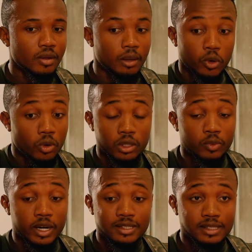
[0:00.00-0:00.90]
I'm currently
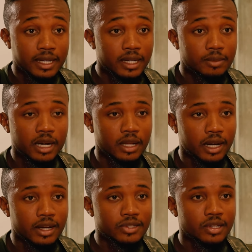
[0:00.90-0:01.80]
ranked second in my
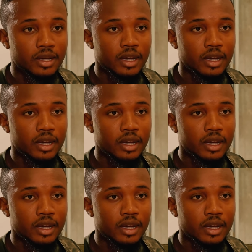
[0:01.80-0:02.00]
class,